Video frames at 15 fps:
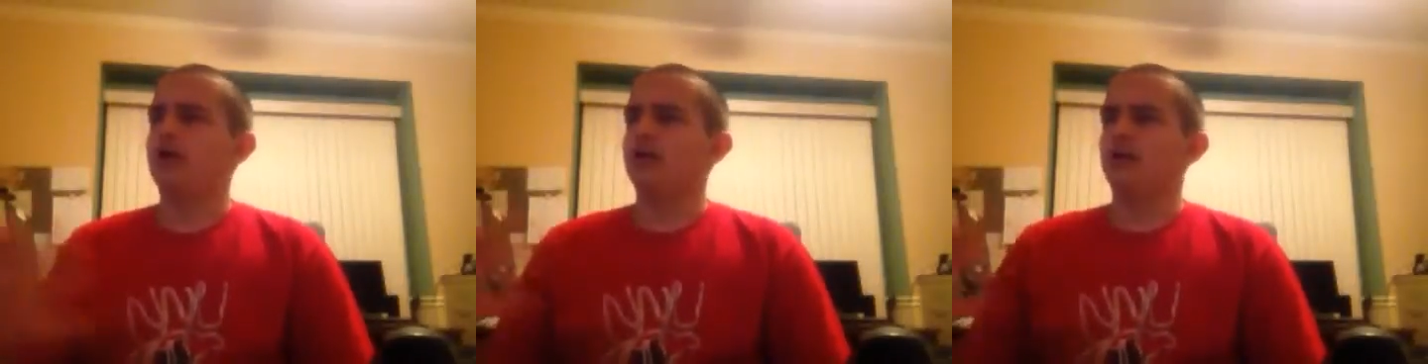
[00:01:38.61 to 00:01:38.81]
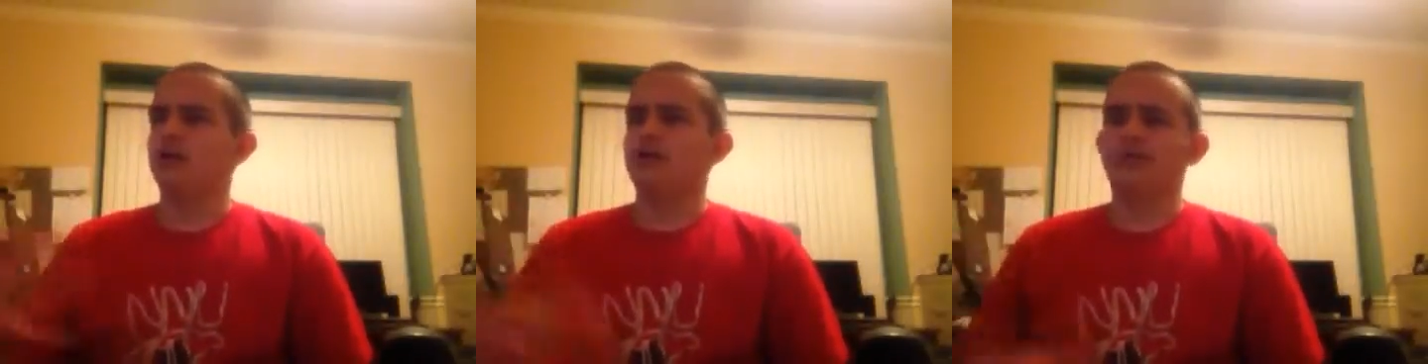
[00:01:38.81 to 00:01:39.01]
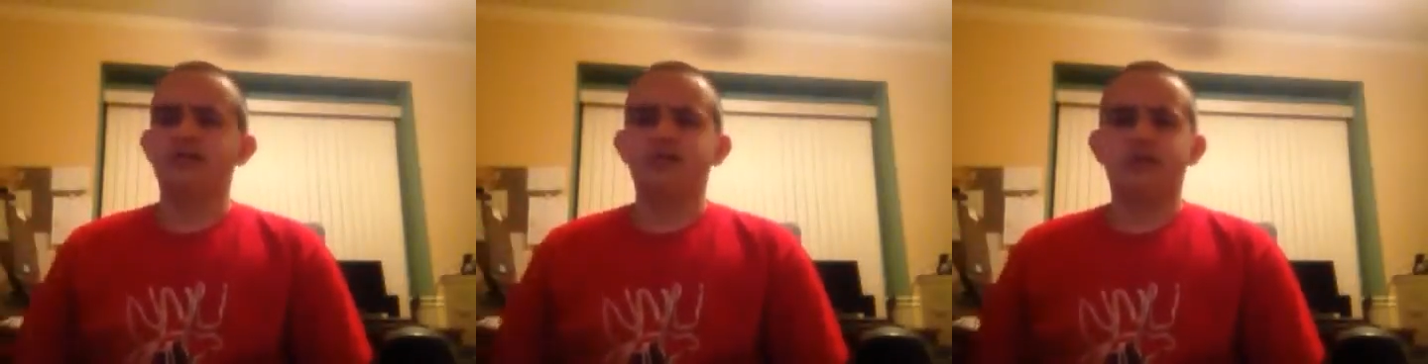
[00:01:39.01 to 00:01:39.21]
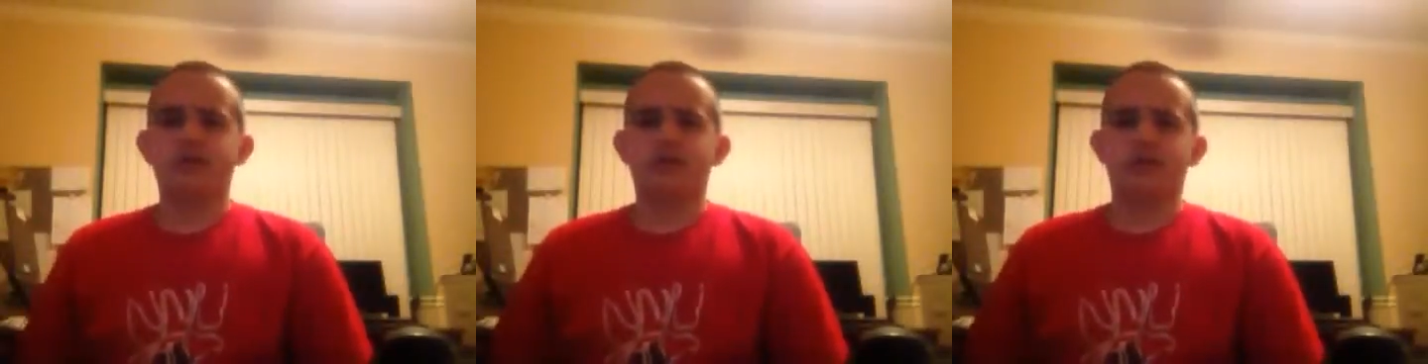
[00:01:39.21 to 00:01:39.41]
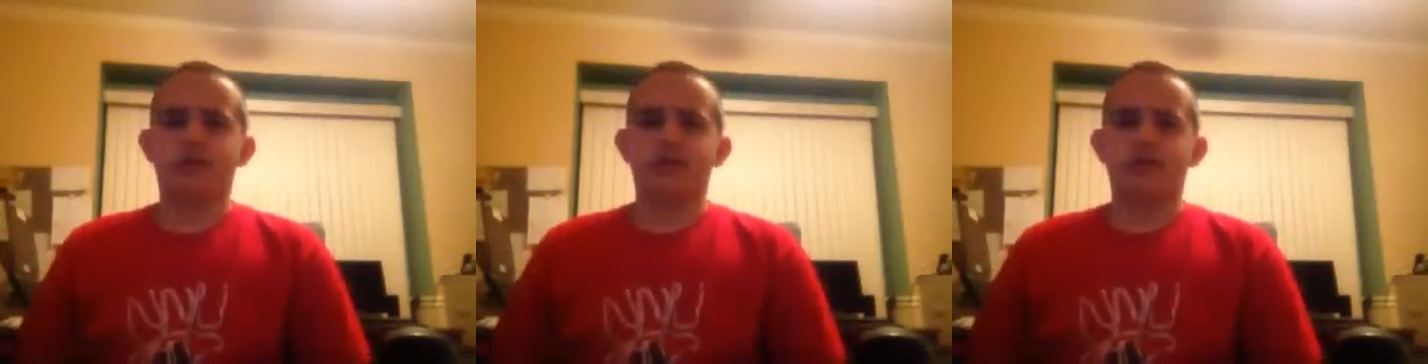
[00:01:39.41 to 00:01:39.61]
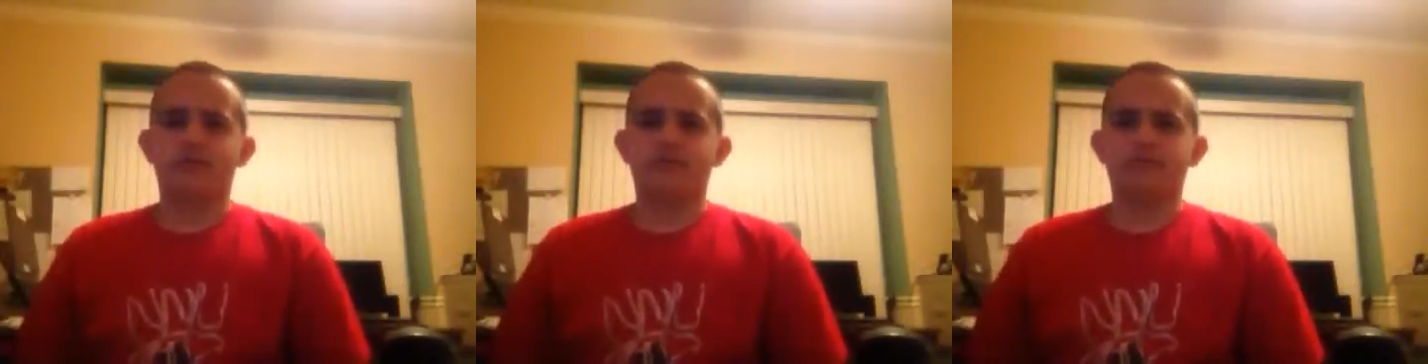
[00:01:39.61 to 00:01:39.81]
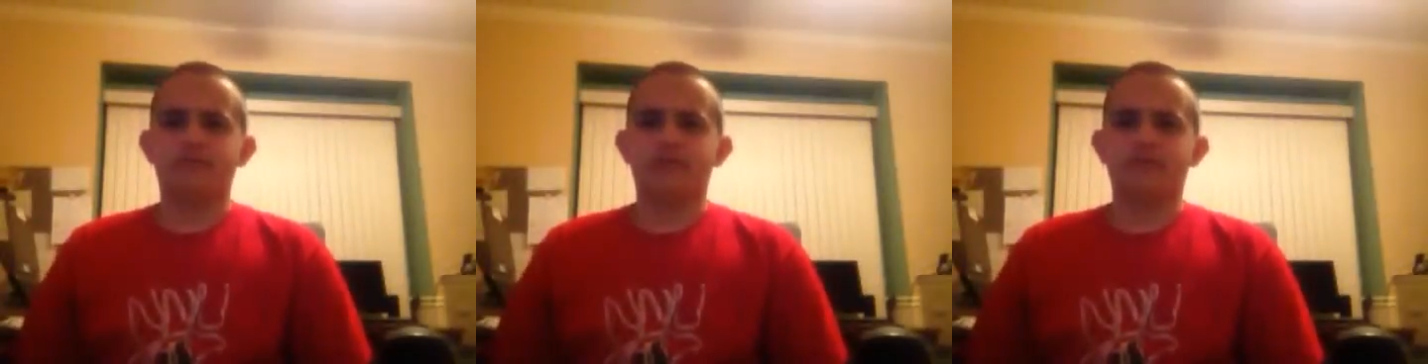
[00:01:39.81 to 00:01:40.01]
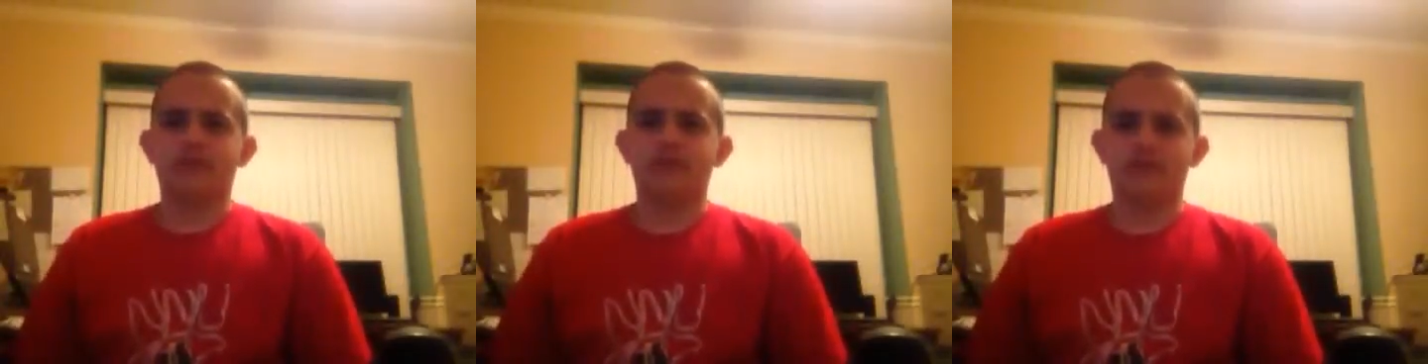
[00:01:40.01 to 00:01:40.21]
third place Kevin
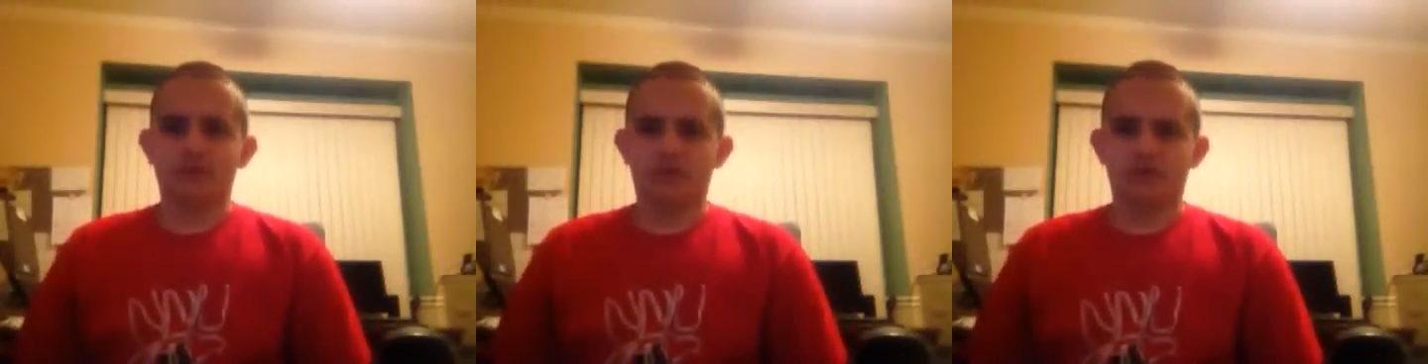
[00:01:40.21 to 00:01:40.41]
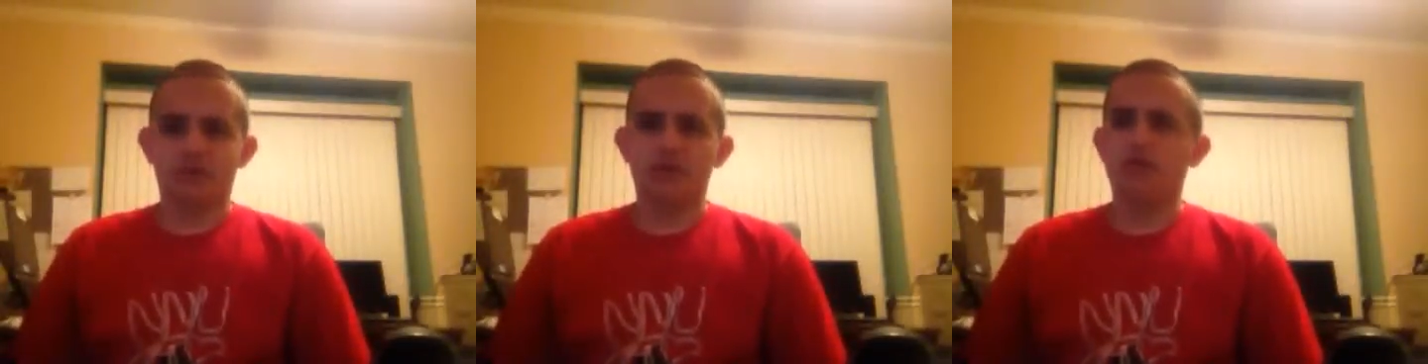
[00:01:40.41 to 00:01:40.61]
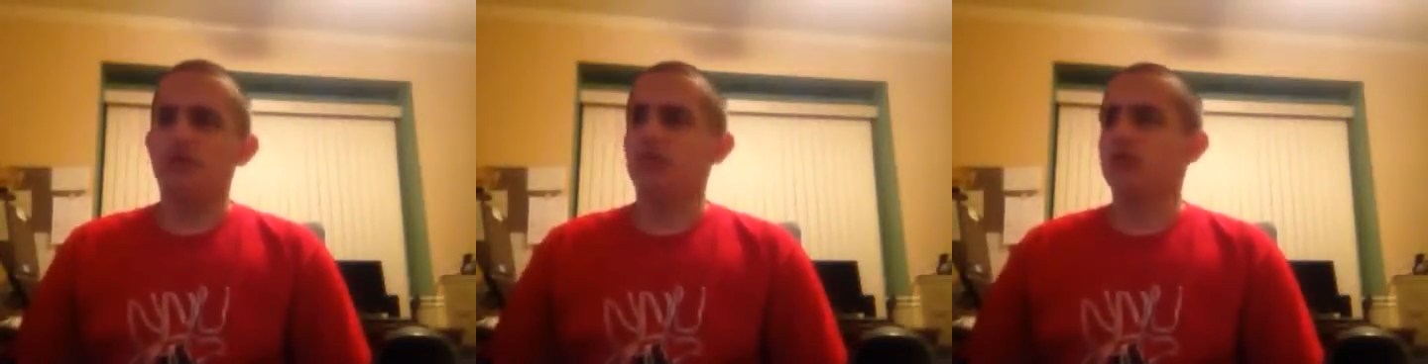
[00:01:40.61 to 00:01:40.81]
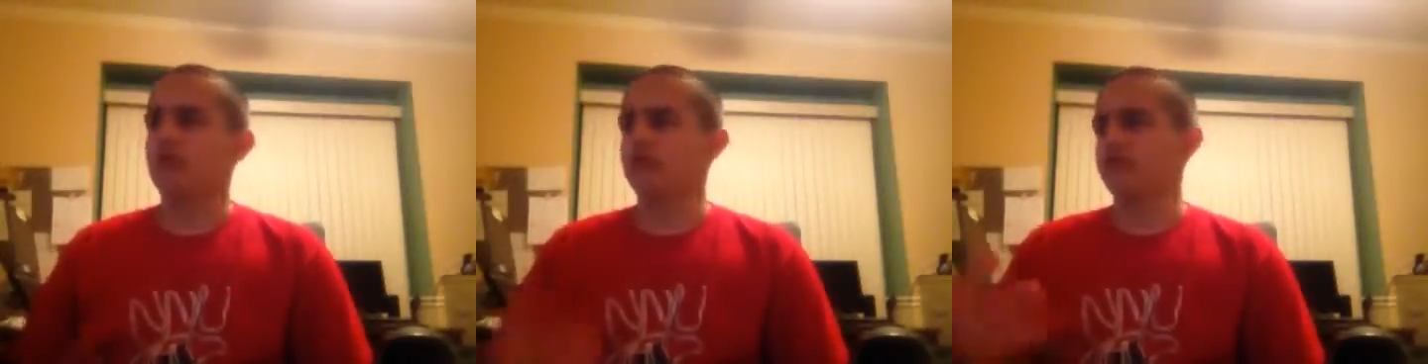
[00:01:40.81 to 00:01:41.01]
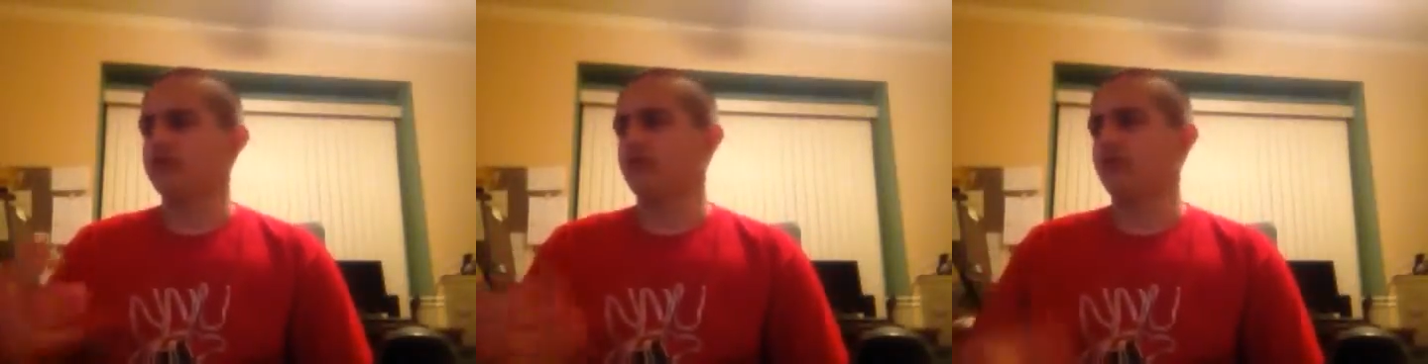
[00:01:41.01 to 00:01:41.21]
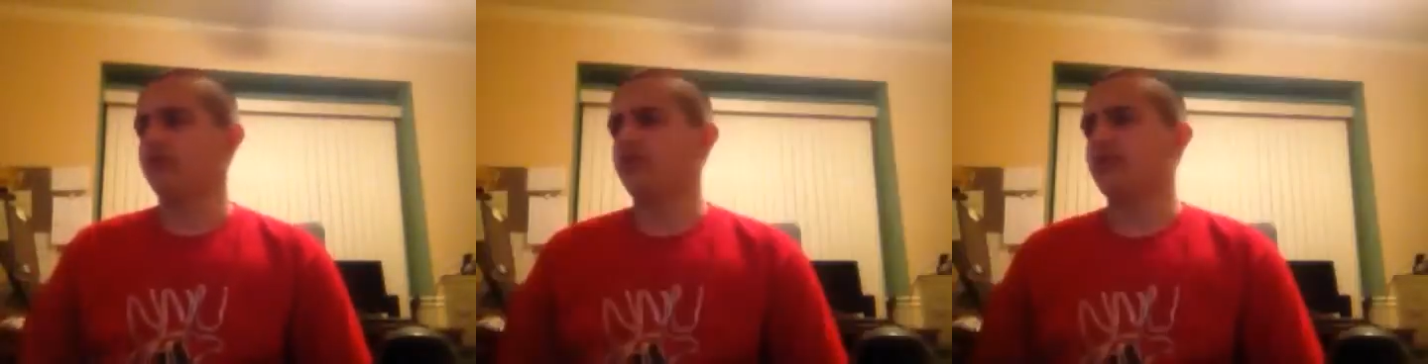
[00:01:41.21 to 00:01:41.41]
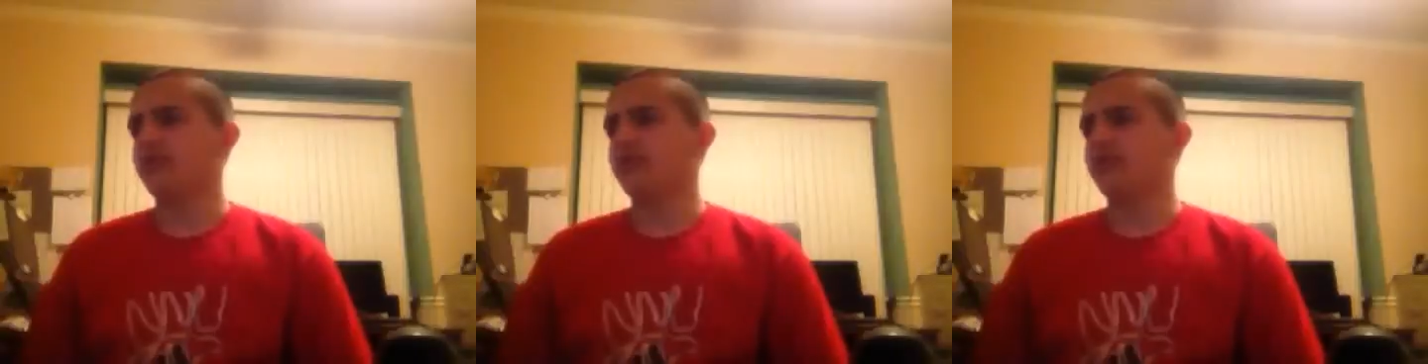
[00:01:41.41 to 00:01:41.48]
Harvick, who was the first